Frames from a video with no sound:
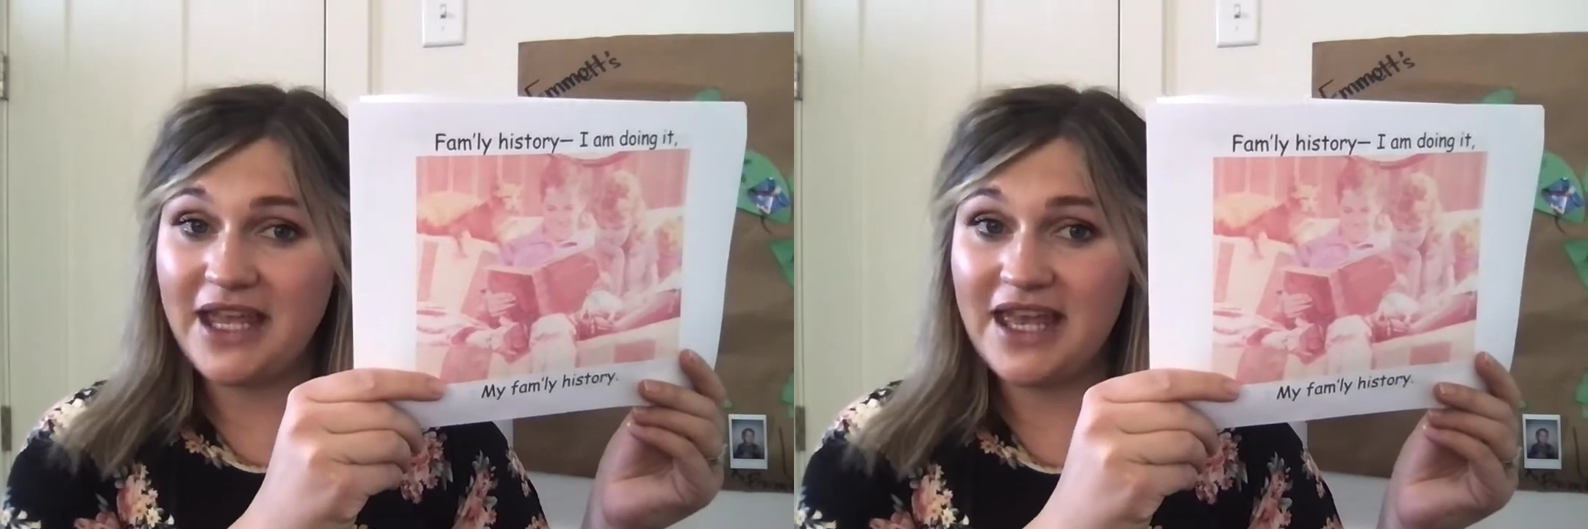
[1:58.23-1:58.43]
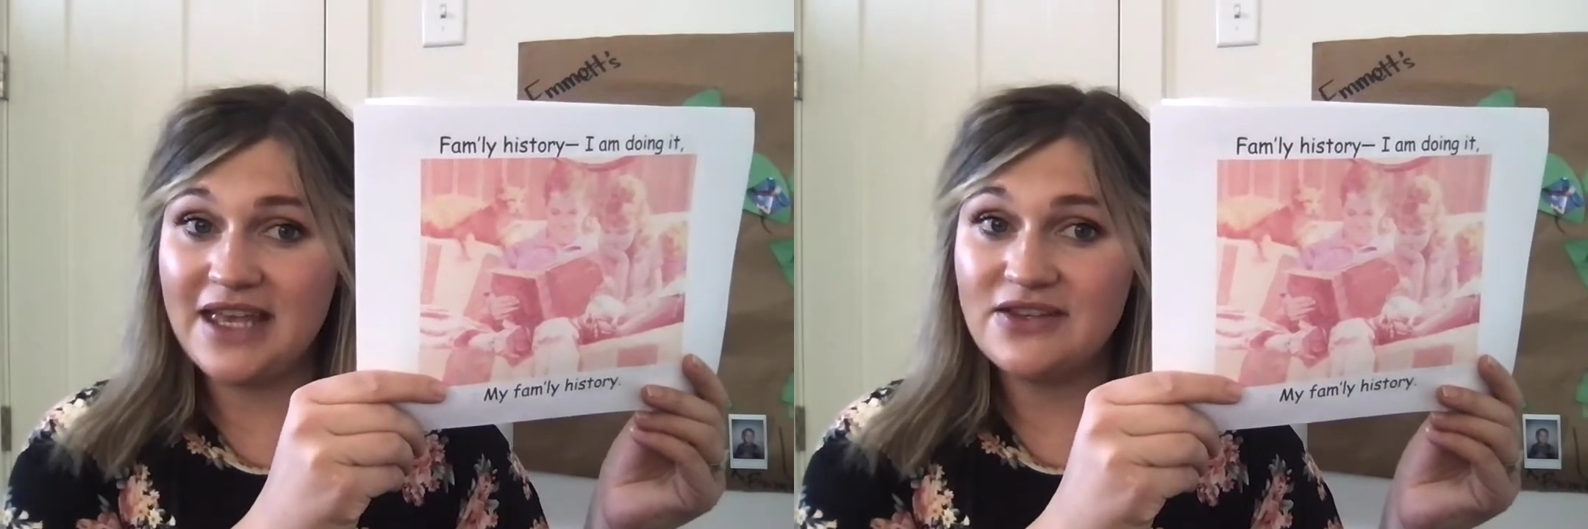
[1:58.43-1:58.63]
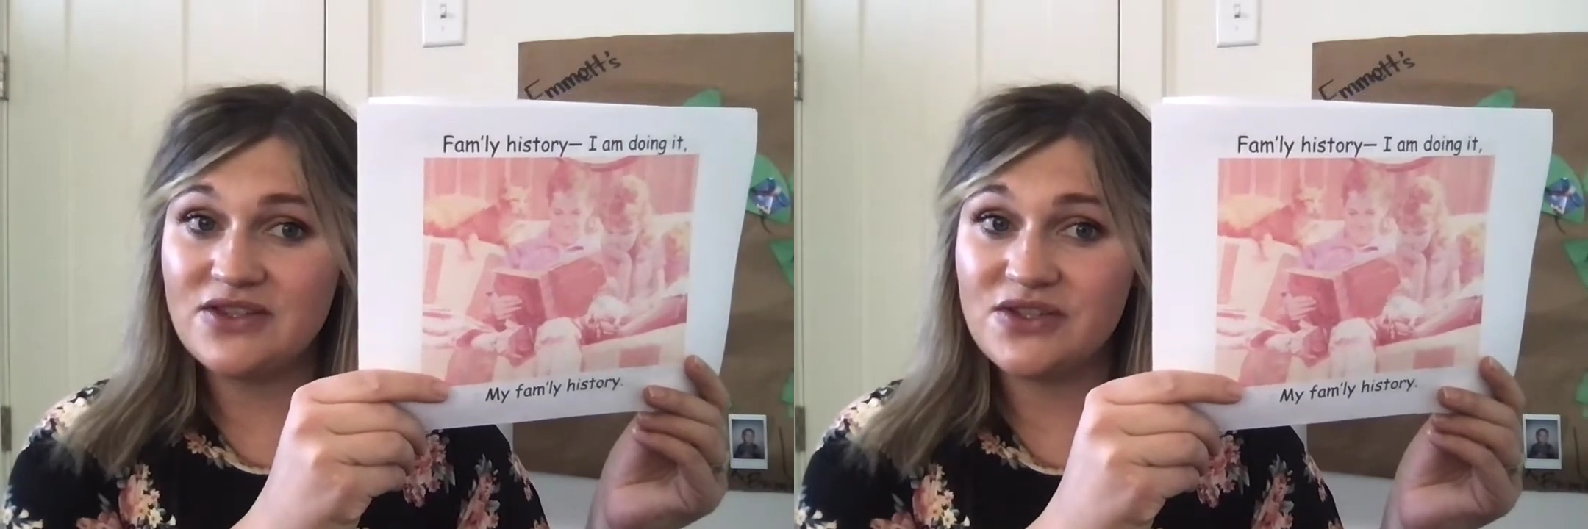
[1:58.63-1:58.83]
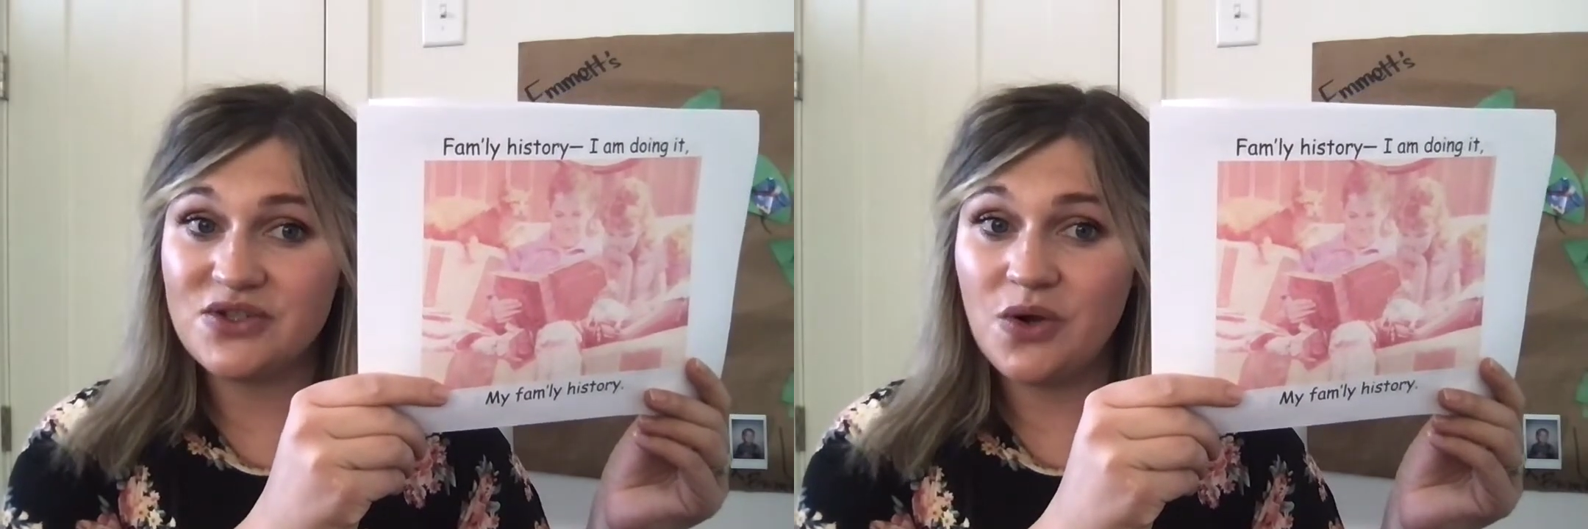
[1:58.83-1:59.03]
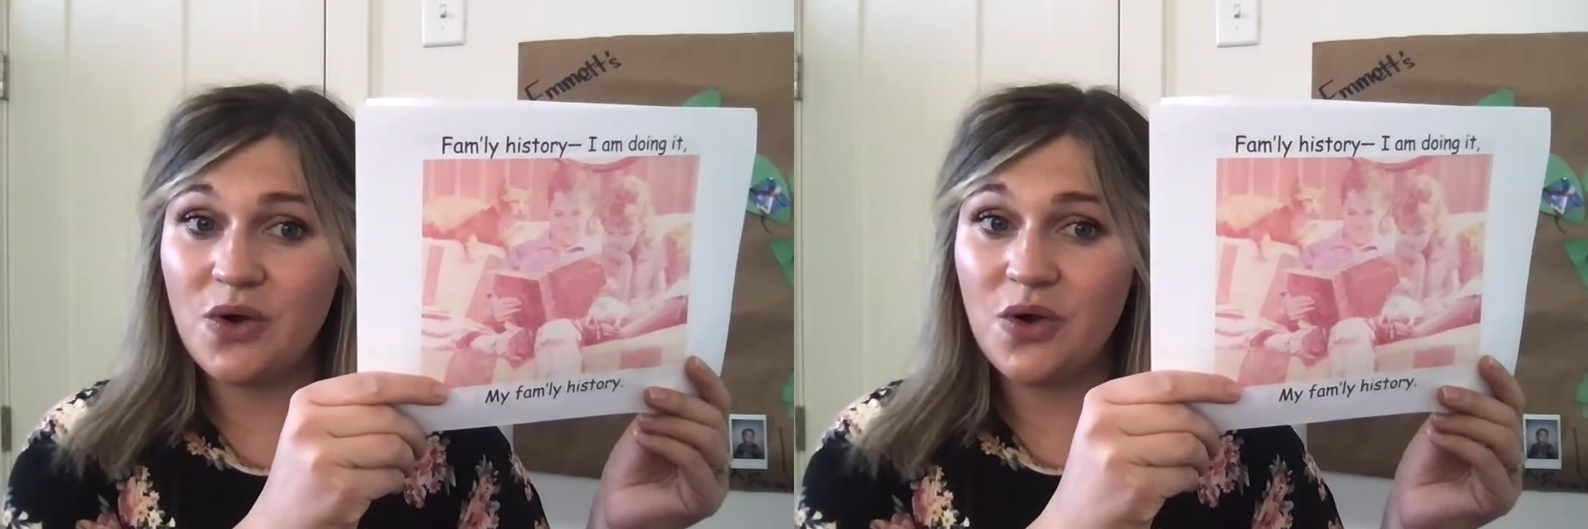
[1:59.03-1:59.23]

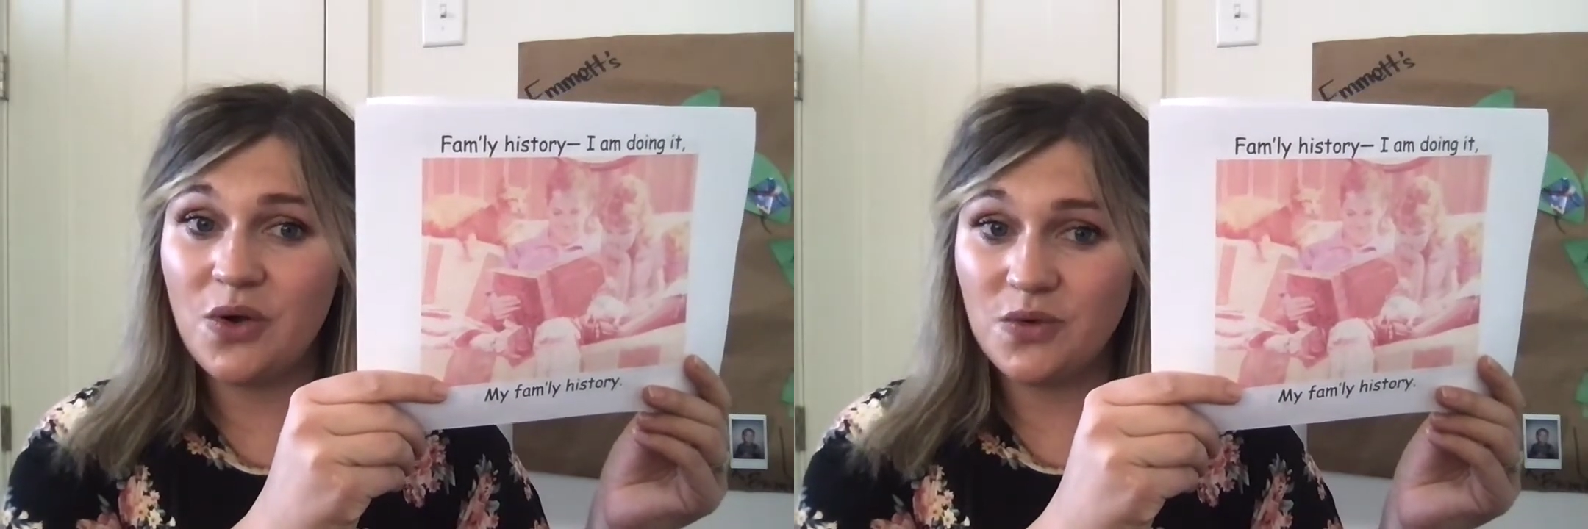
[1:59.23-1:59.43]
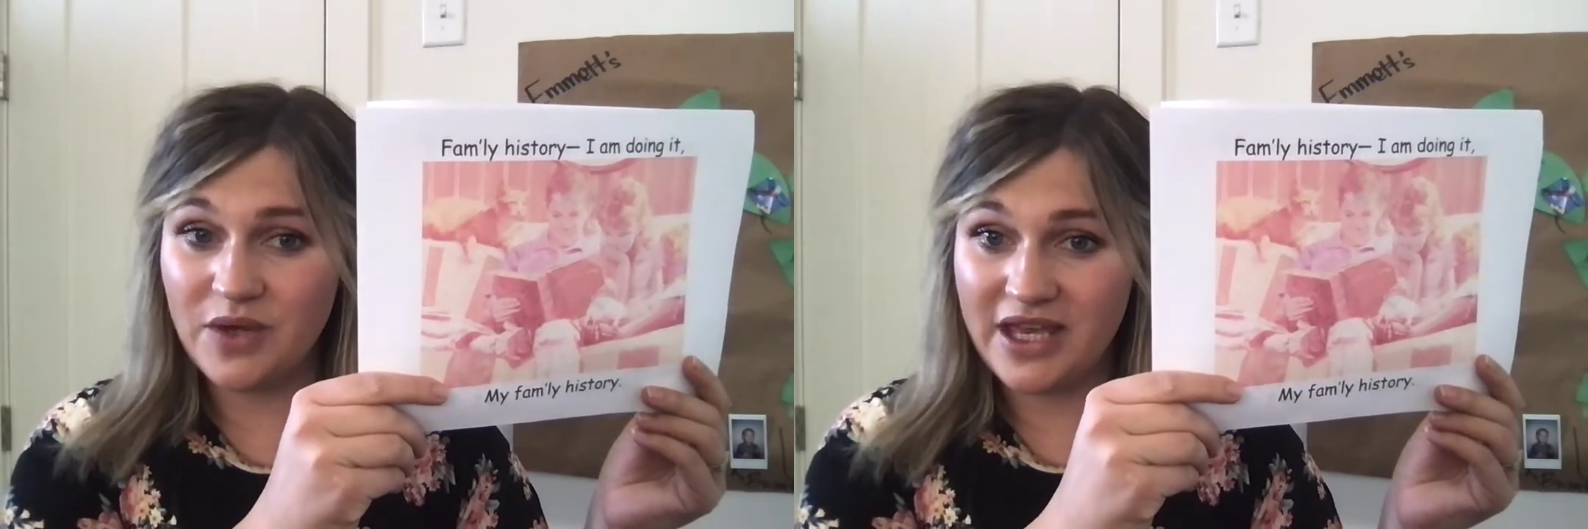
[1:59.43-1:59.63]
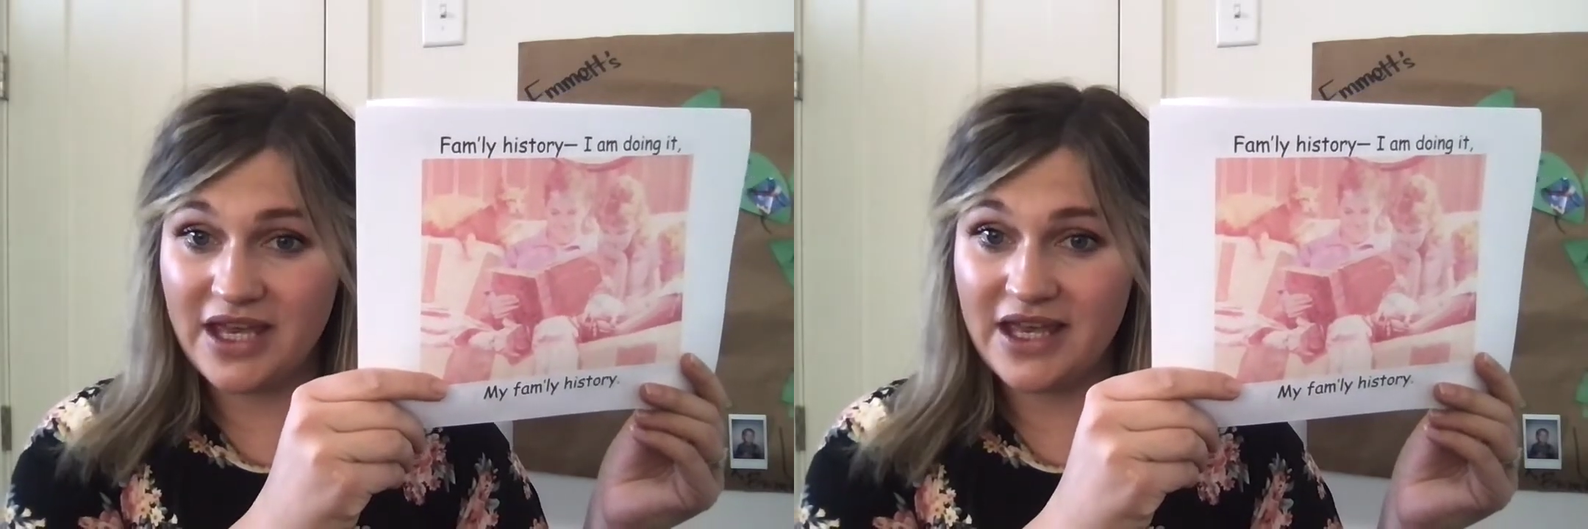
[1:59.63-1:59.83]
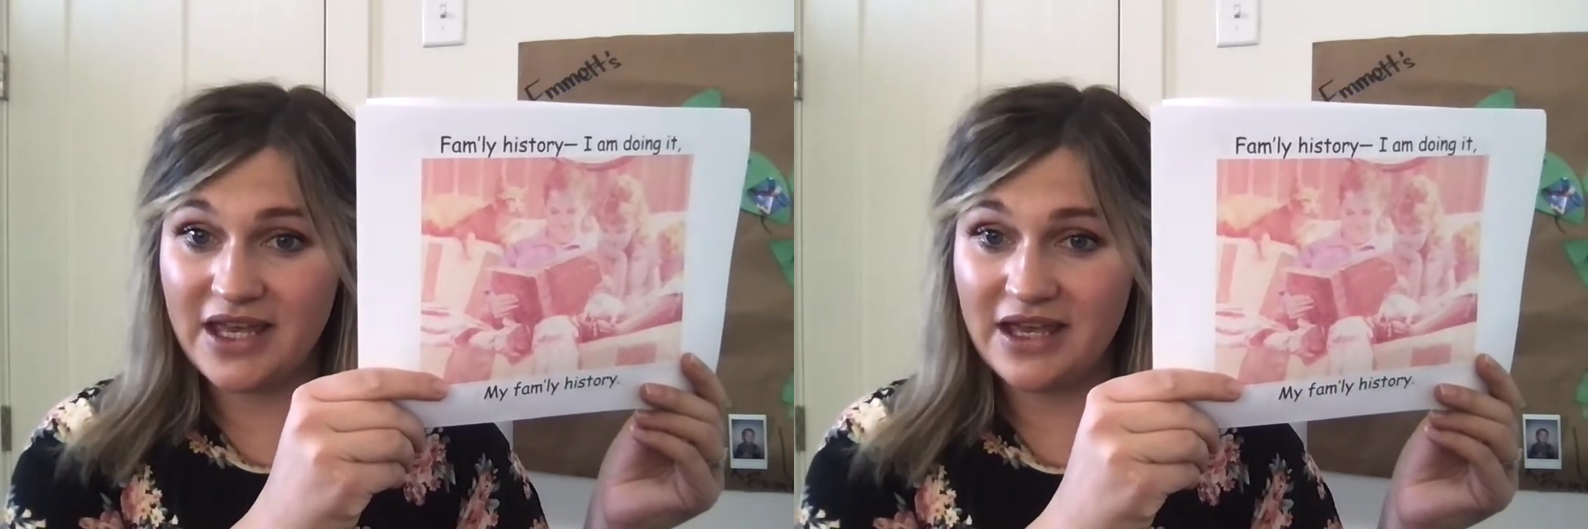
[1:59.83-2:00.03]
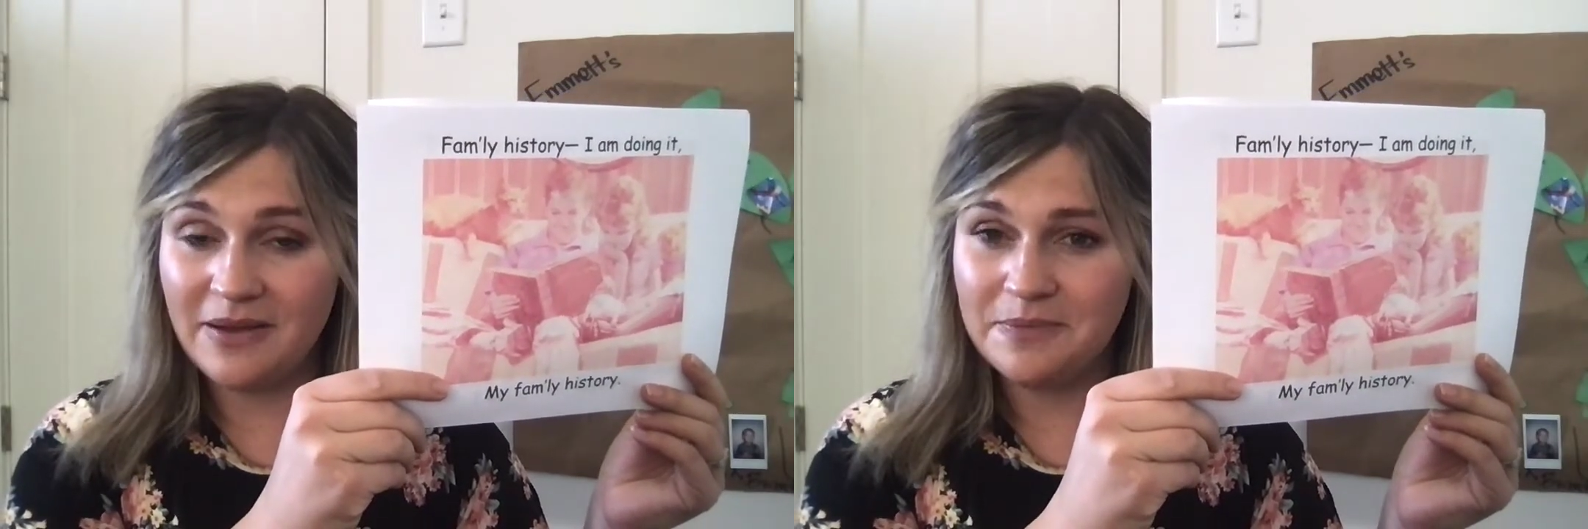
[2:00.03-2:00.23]
history.